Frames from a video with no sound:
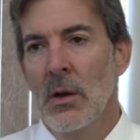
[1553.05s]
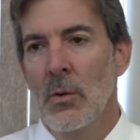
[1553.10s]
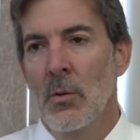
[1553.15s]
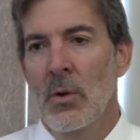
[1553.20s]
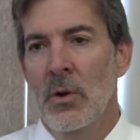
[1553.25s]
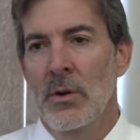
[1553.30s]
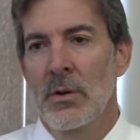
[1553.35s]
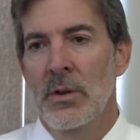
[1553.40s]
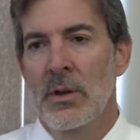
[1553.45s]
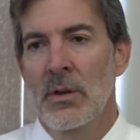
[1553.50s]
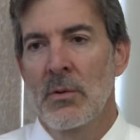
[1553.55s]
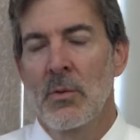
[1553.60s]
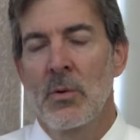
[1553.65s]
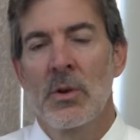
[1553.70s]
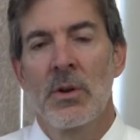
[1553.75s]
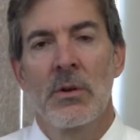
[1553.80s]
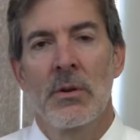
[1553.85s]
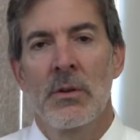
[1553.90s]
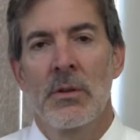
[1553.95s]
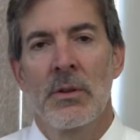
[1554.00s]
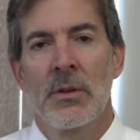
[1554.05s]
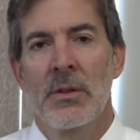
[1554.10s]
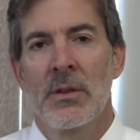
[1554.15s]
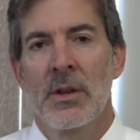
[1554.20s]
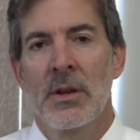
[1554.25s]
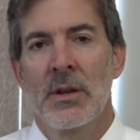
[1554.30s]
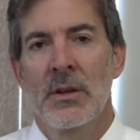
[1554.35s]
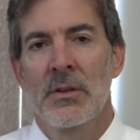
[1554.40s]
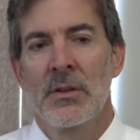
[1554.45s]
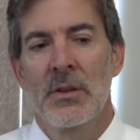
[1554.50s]
What are the
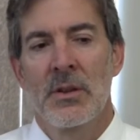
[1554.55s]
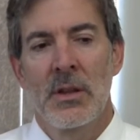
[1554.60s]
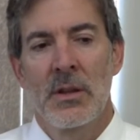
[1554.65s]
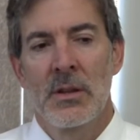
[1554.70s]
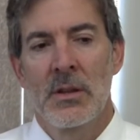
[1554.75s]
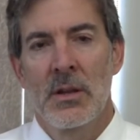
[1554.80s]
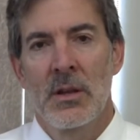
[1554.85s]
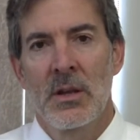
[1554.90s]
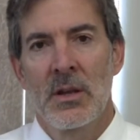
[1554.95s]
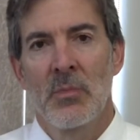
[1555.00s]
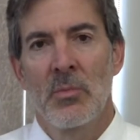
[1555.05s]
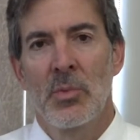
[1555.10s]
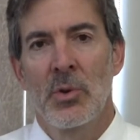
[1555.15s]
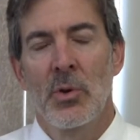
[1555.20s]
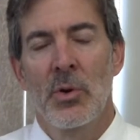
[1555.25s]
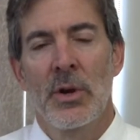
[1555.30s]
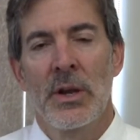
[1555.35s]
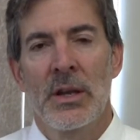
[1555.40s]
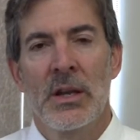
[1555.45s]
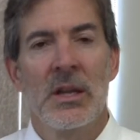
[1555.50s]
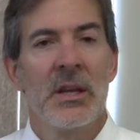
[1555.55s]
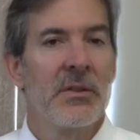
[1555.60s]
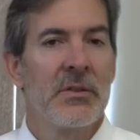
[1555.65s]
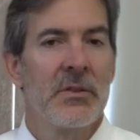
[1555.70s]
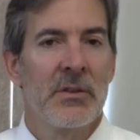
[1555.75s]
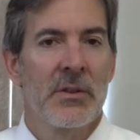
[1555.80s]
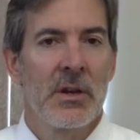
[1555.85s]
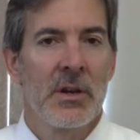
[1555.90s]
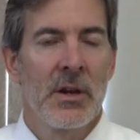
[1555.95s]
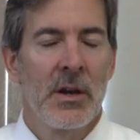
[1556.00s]
things that the employee
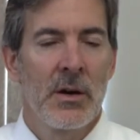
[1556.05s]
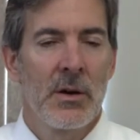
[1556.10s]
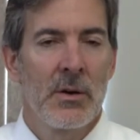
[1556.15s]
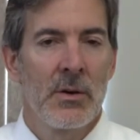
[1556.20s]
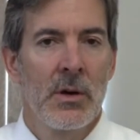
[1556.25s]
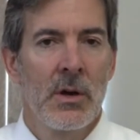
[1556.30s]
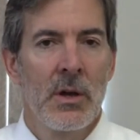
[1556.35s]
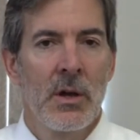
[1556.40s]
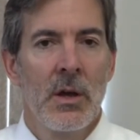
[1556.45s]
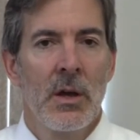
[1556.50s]
needs to know?